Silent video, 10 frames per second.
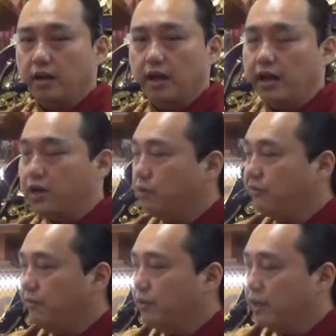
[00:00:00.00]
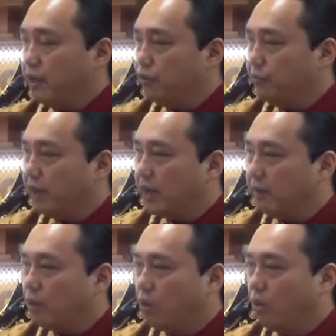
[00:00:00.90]
And you feel that you've
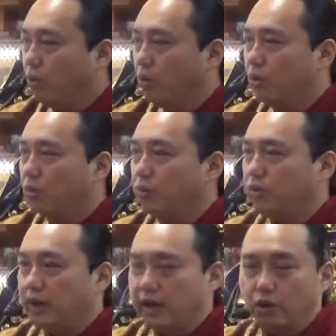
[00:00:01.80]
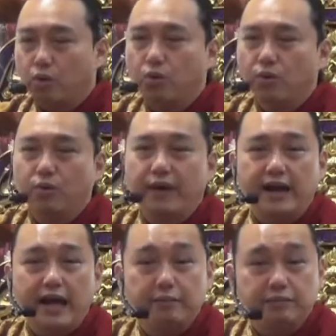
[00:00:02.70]
become cold and cool
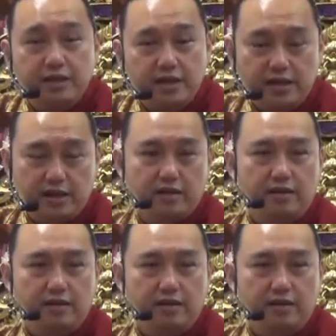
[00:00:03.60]
and empty.